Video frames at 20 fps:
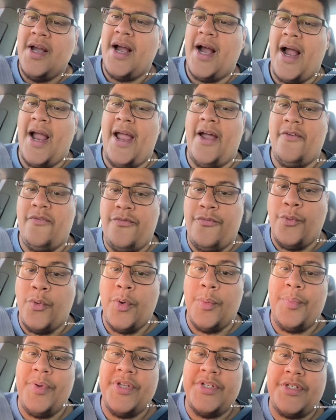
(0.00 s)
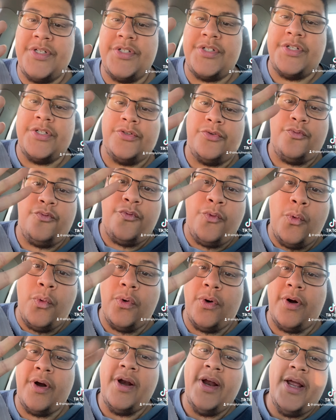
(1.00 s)
I have four businesses.
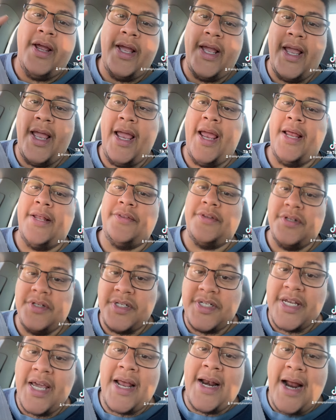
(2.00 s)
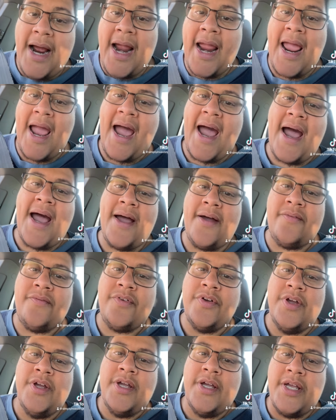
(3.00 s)
And the debt I have
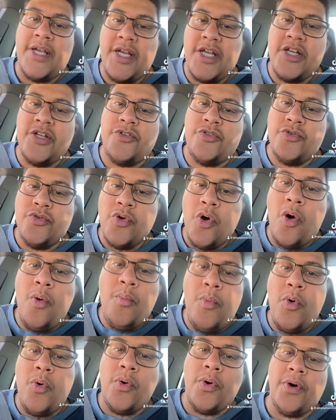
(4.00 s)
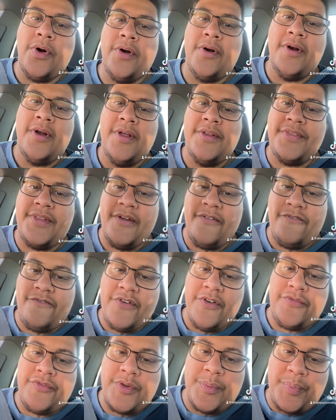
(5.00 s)
is no more than
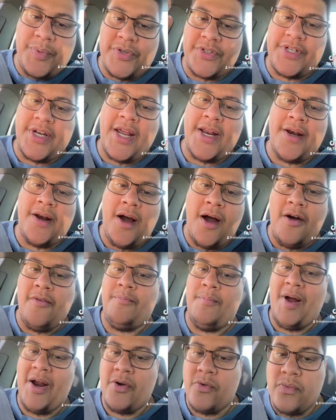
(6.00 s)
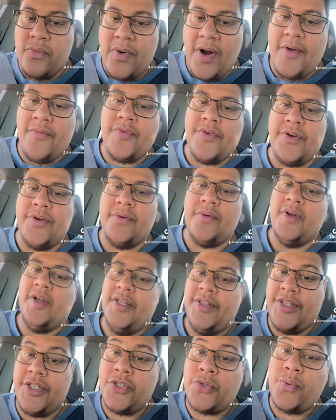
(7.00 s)
50% of my revenue.
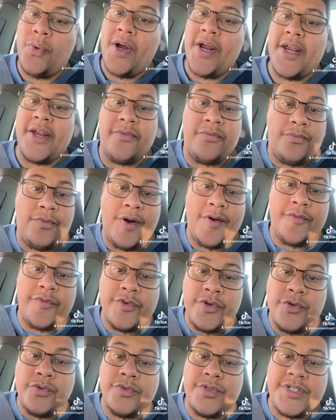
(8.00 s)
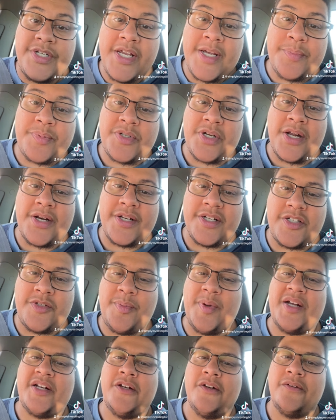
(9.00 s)
This way, if revenue dips
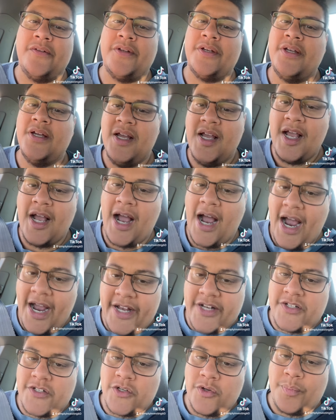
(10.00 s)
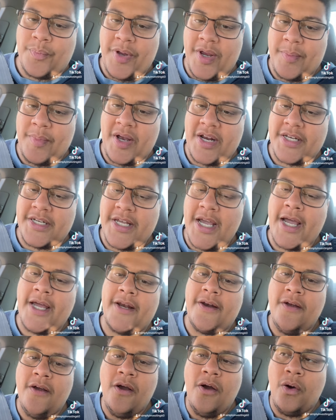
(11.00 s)
unexpectedly, I can still pay my debt,
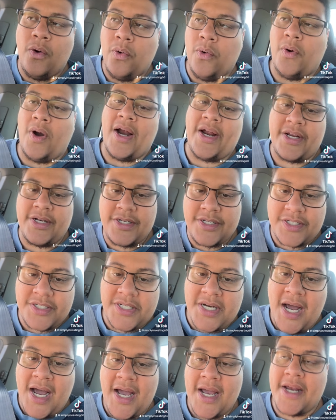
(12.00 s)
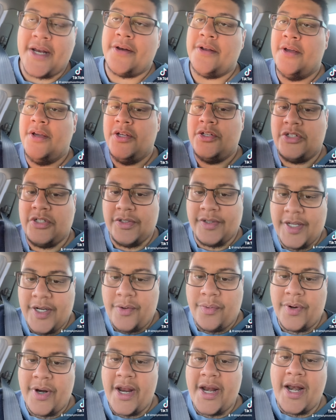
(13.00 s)
or I can decide to
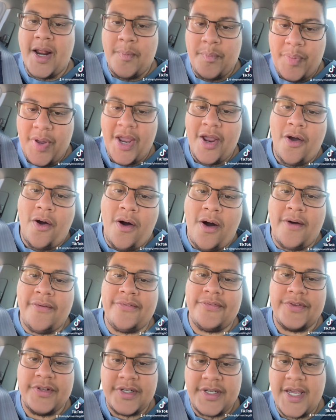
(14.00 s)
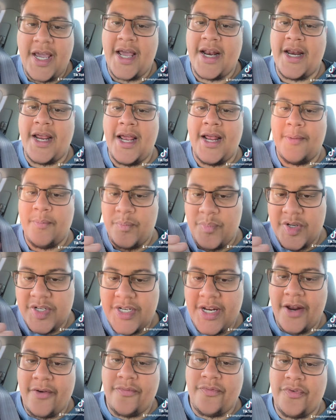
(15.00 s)
liquidate and pay off the debt and be
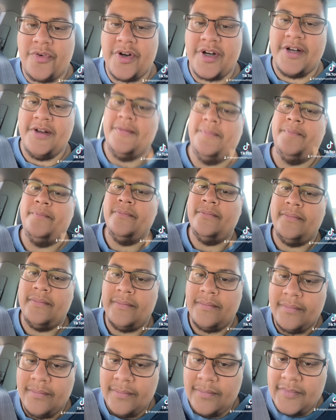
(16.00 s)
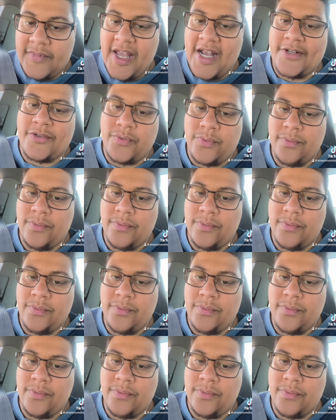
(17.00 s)
debt free. I